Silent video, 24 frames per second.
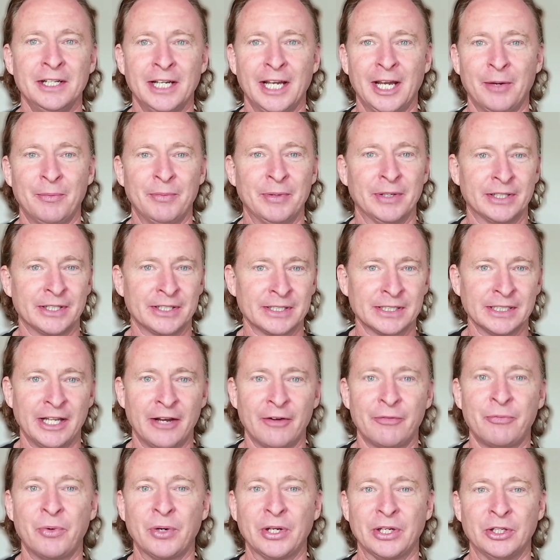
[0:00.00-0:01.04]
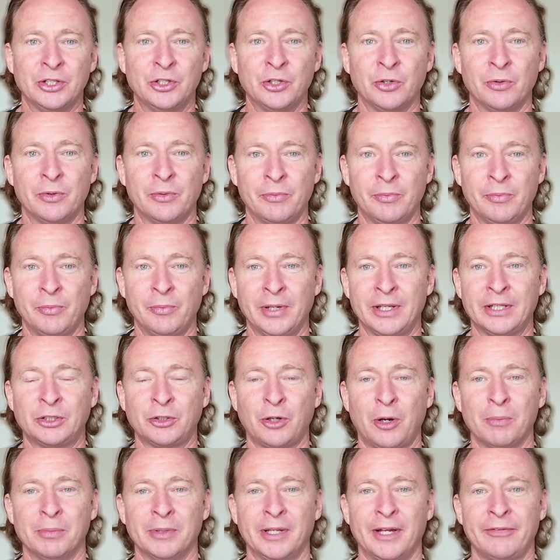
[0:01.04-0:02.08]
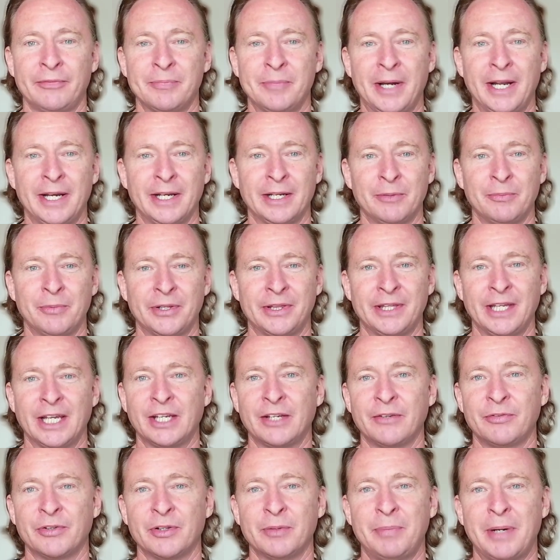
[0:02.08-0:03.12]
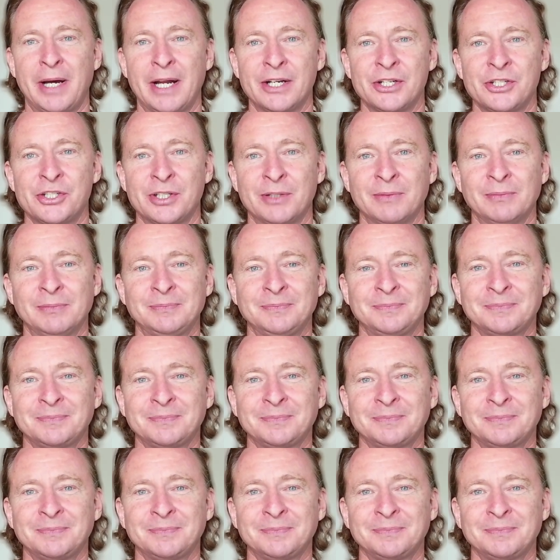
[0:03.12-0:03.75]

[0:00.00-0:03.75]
And we just love what you're doing with TopLeft, mate, and we thank you for the partnership.